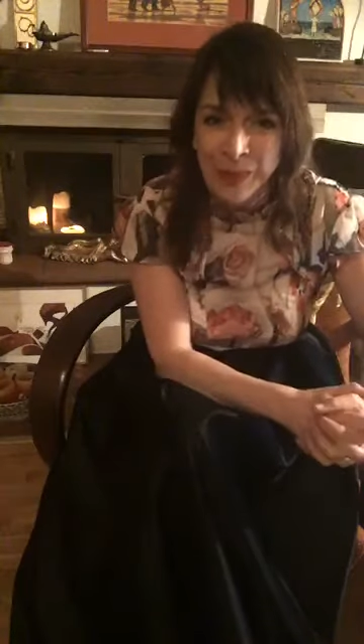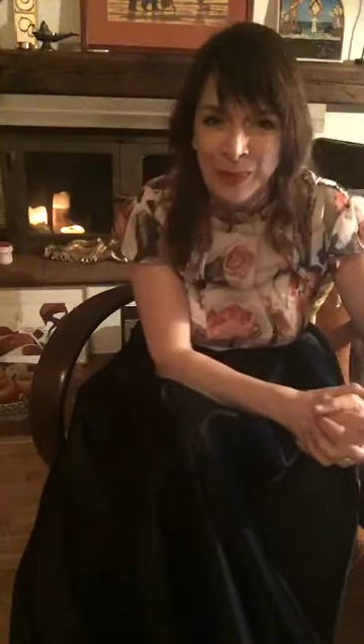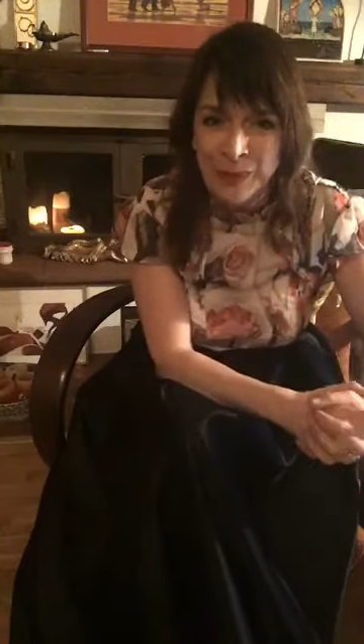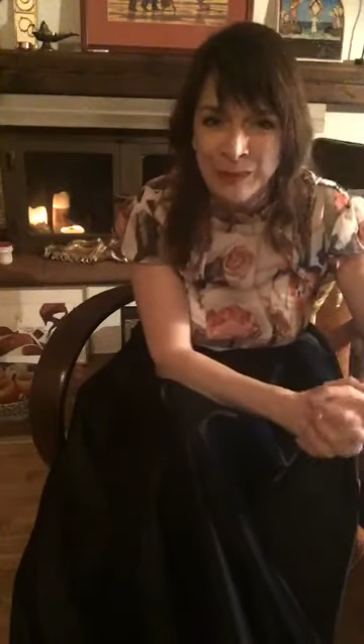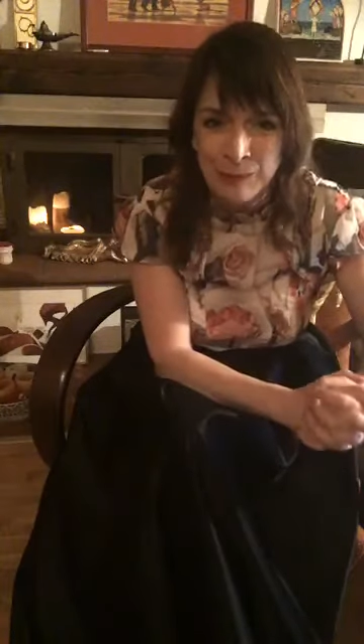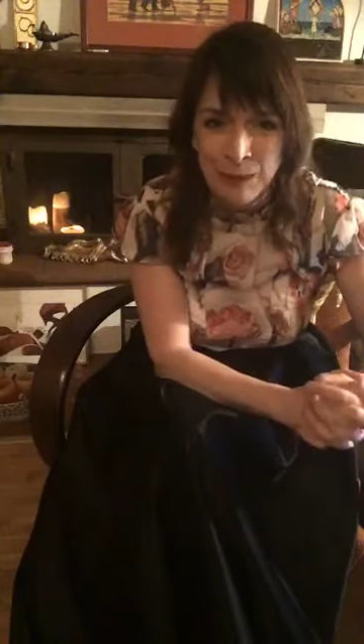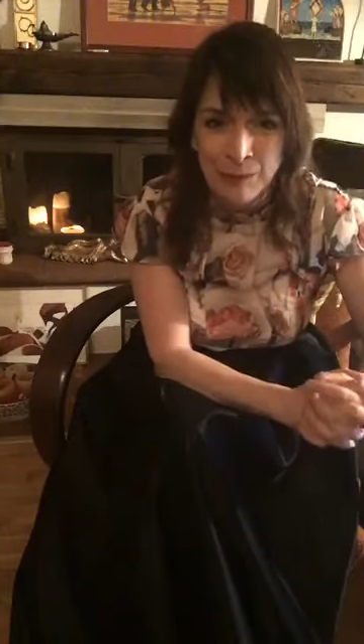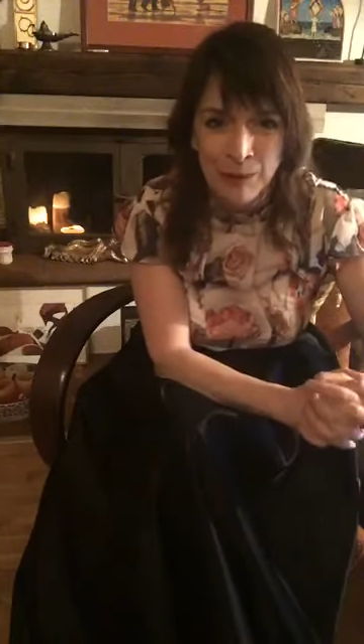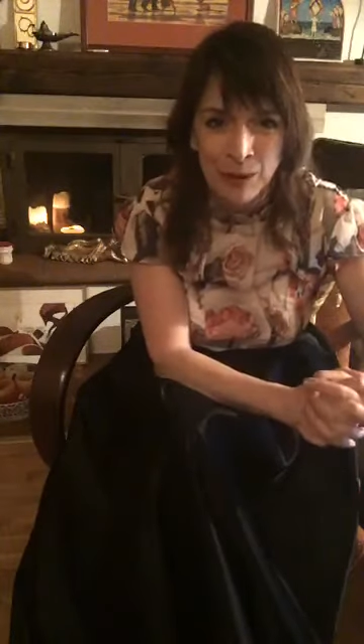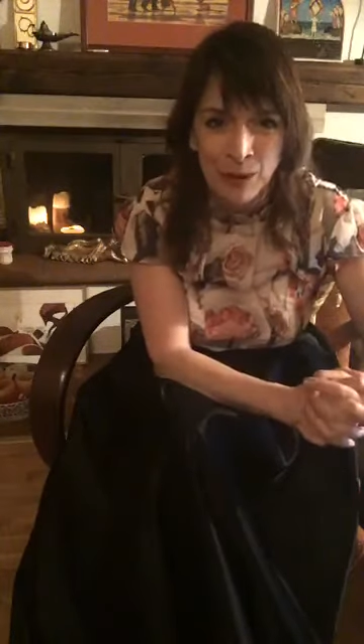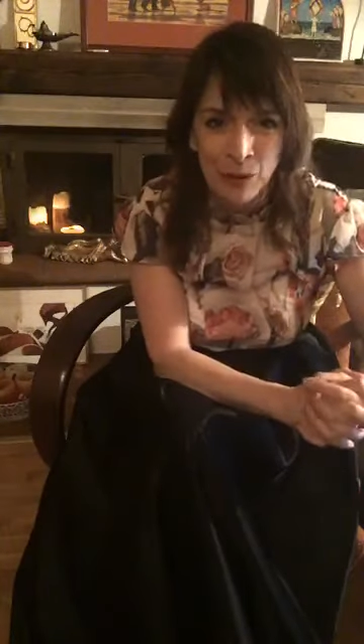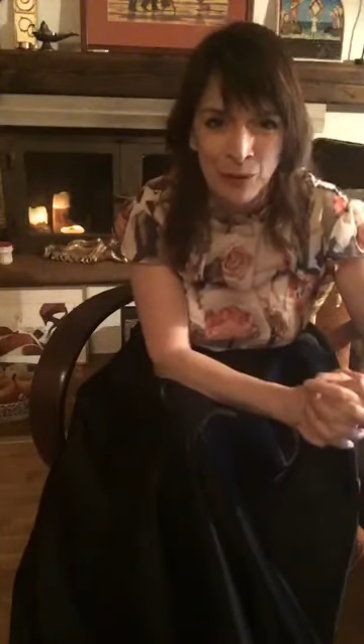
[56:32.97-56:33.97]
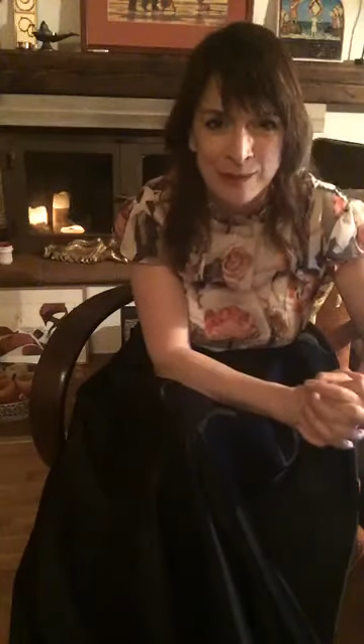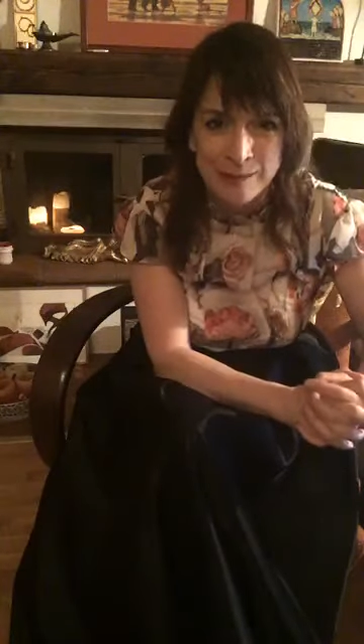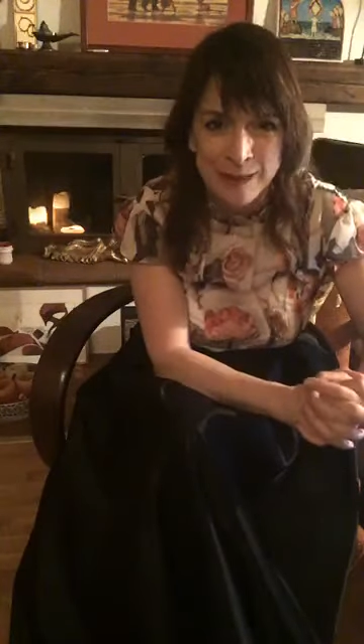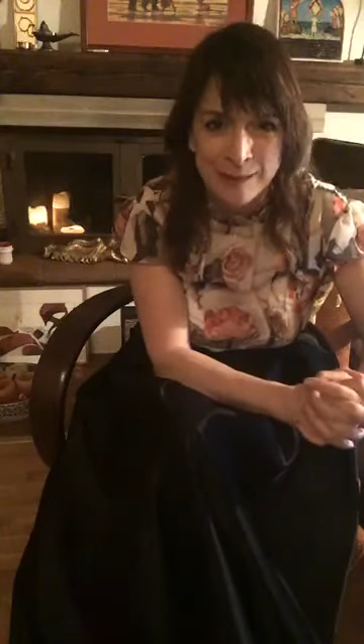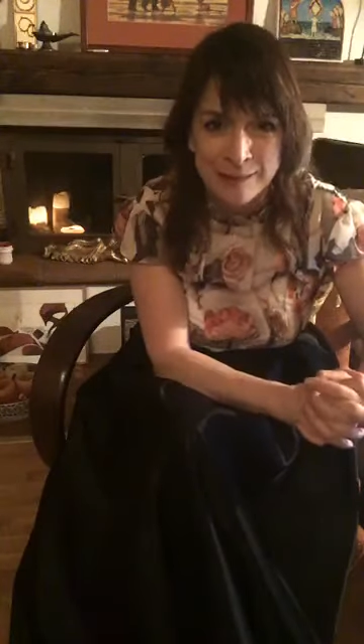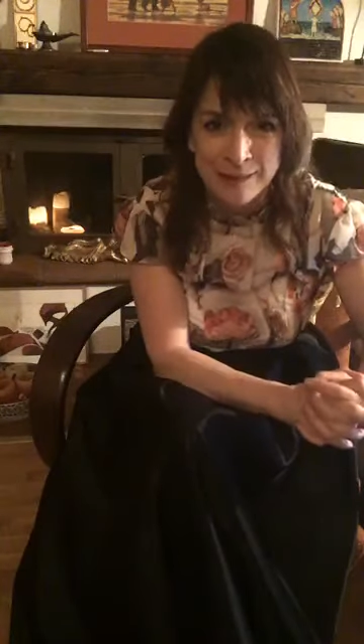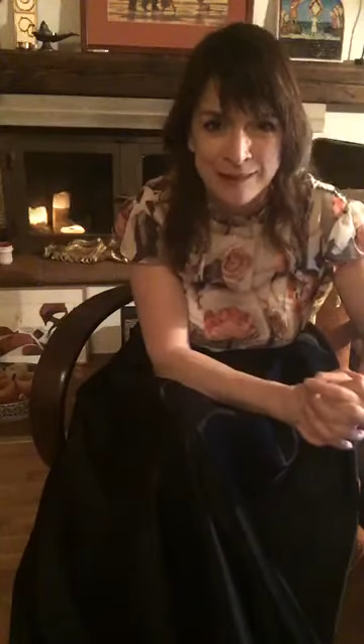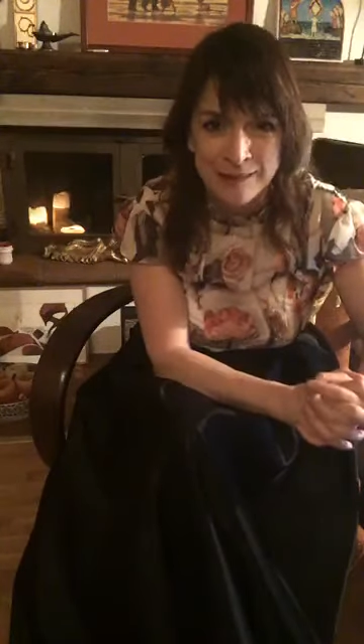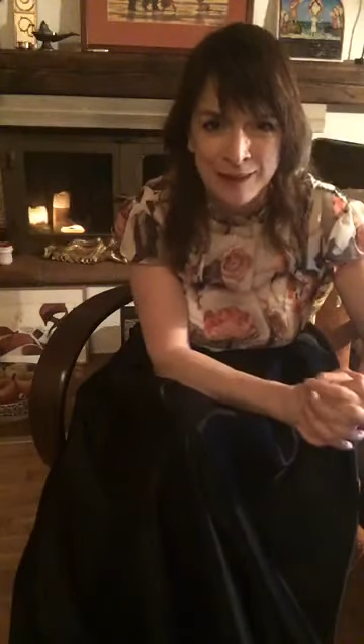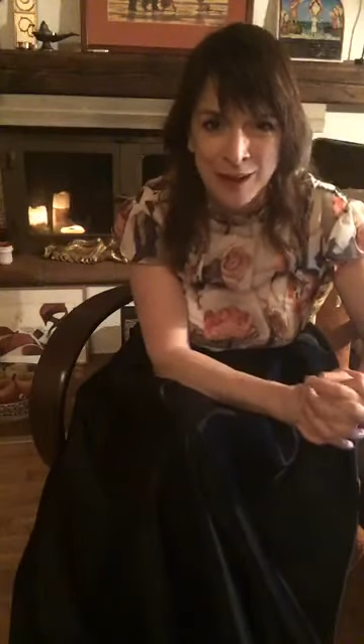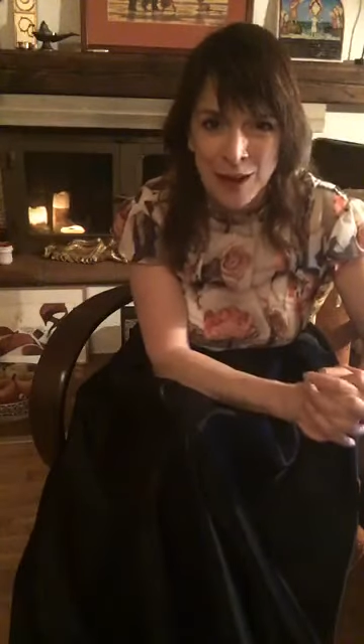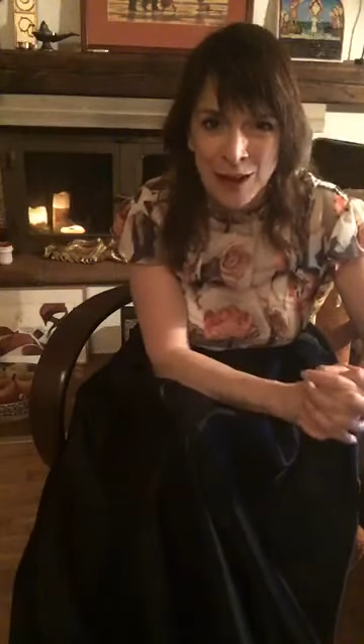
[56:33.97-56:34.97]
These people are always destined
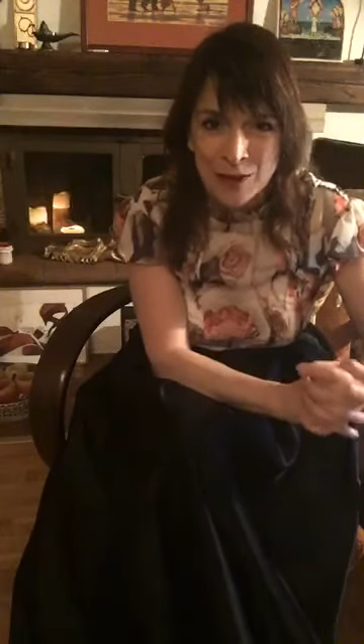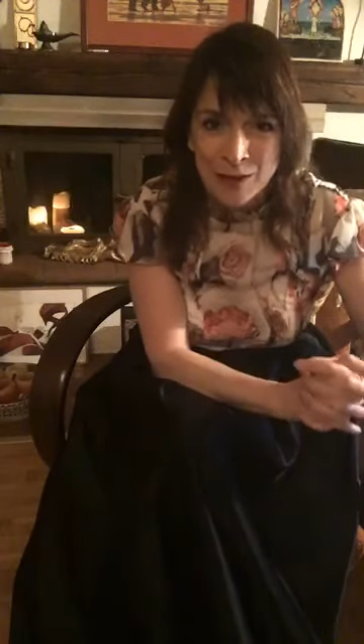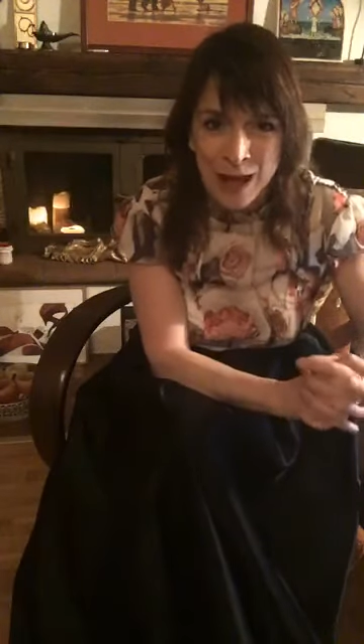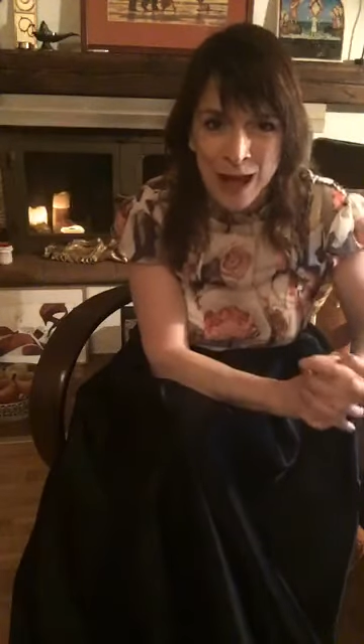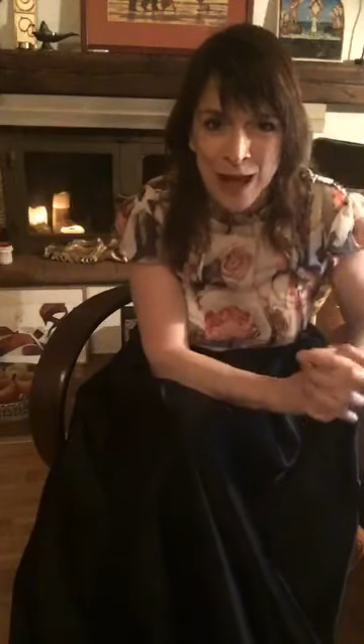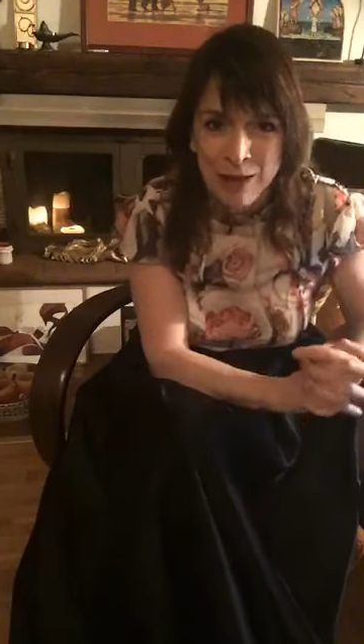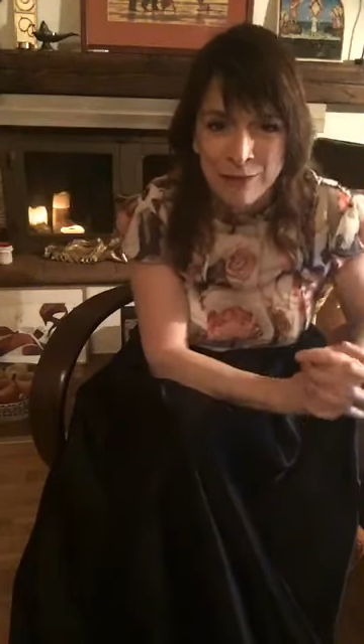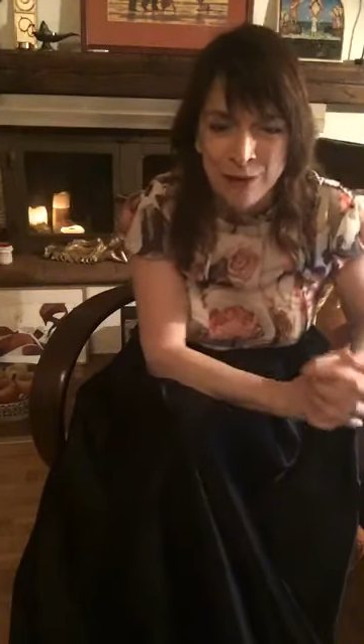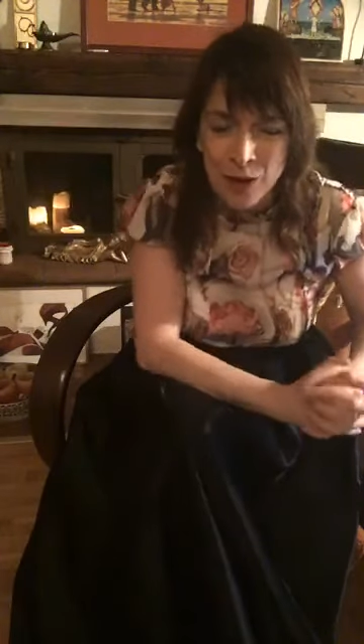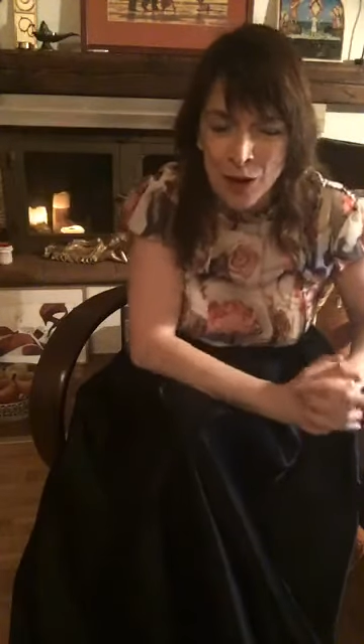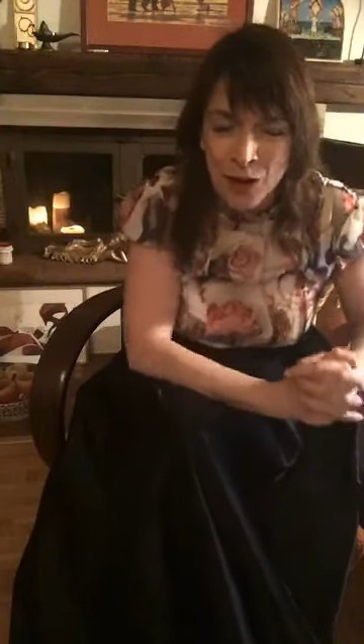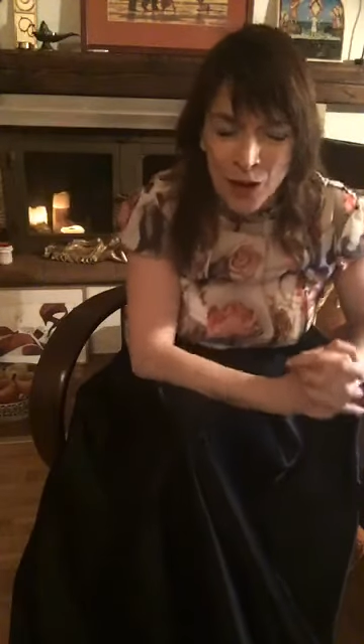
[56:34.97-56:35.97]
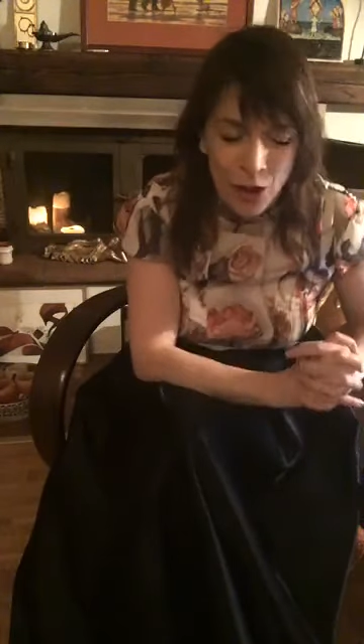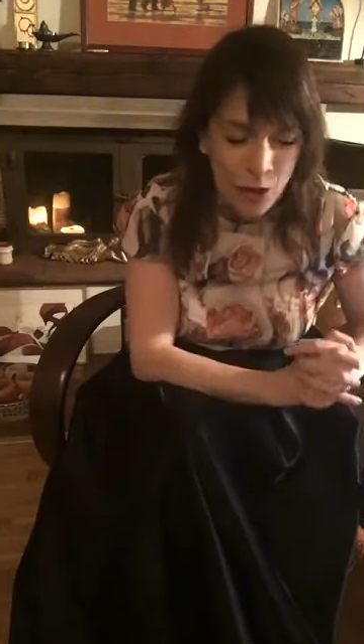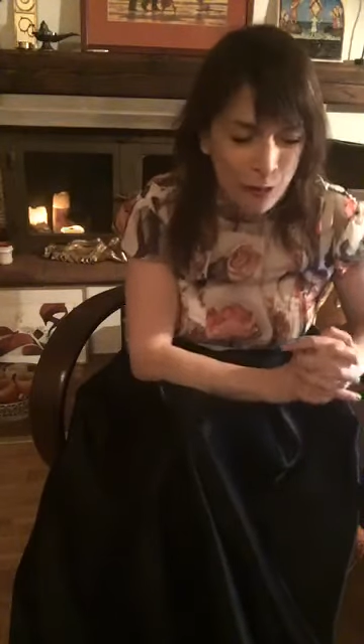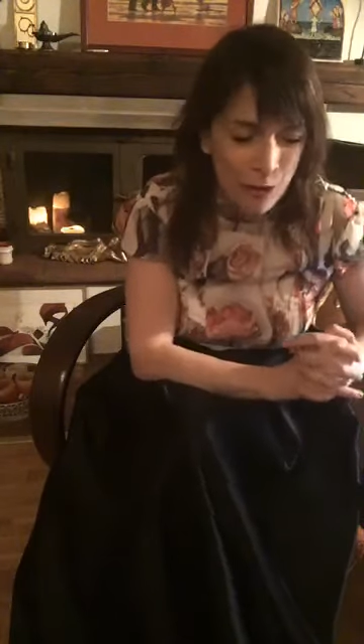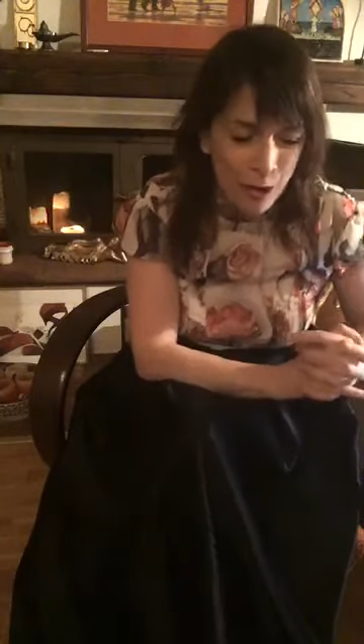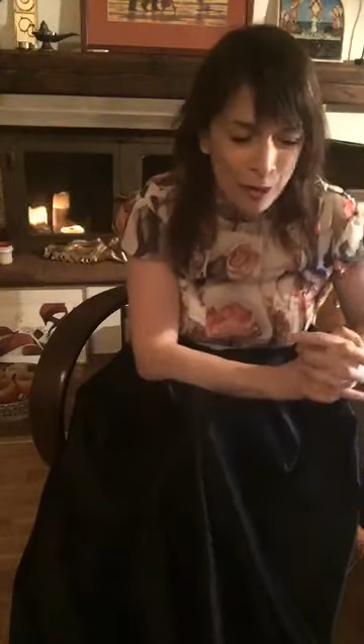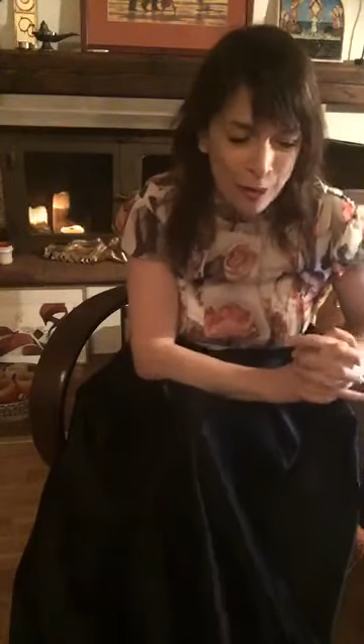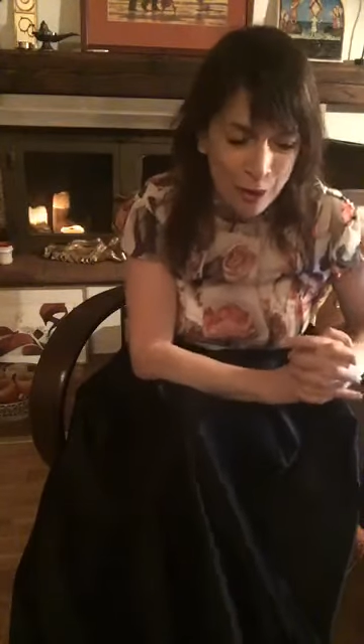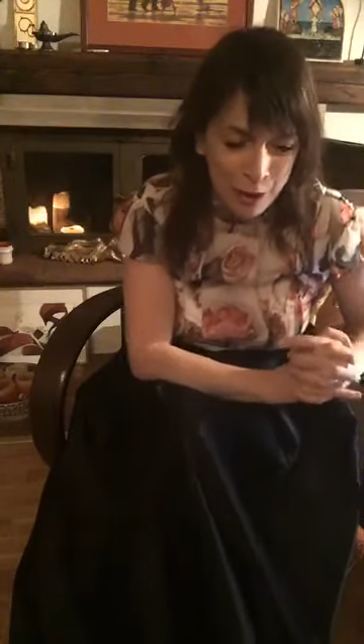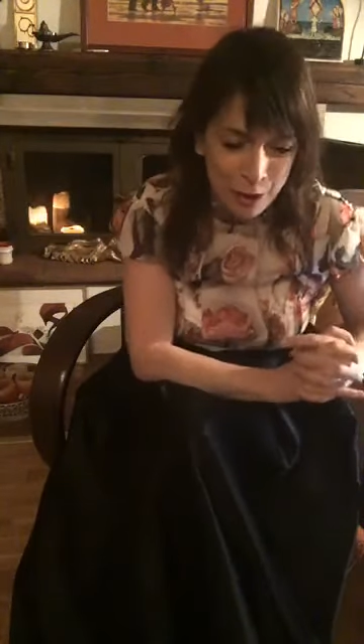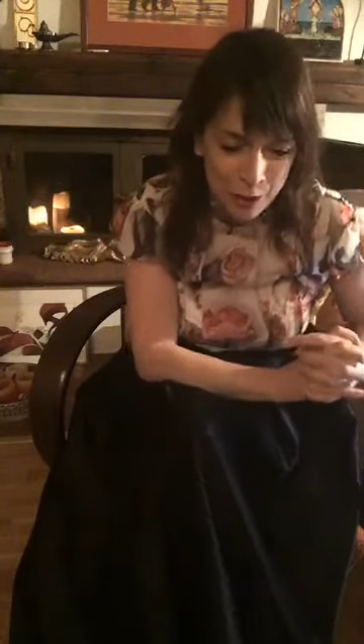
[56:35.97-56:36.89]
to have a rather